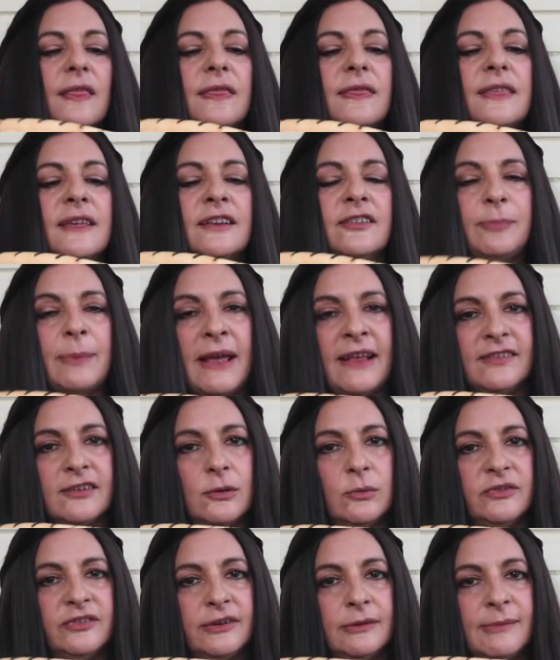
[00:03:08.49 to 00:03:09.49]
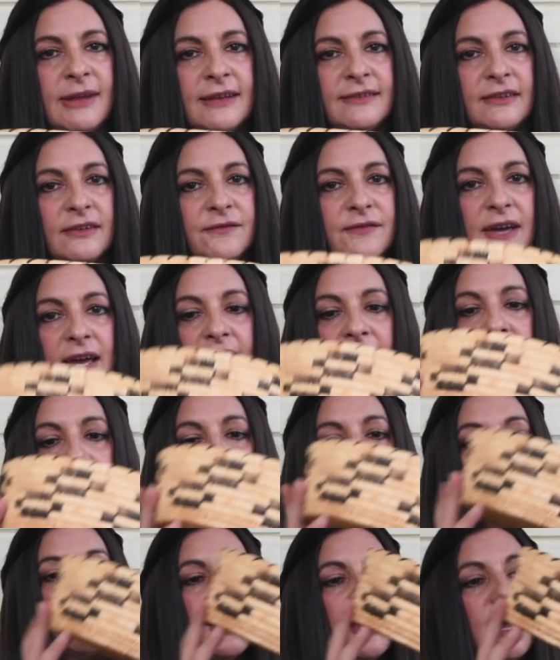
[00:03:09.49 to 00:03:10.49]
This basket was an amazing
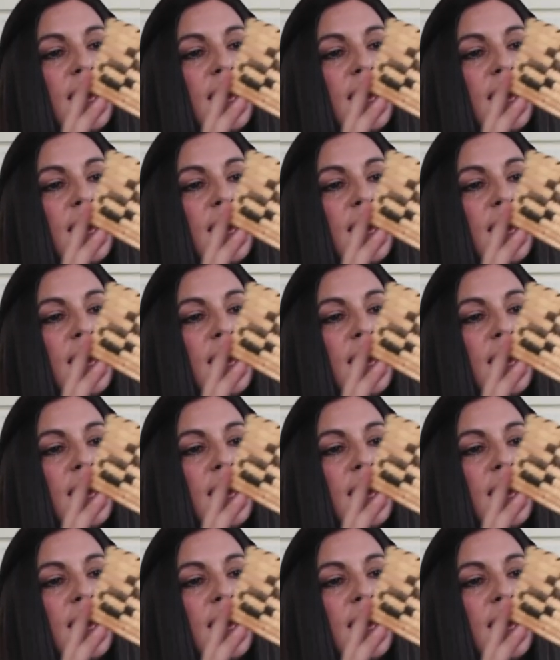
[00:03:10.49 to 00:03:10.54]
find.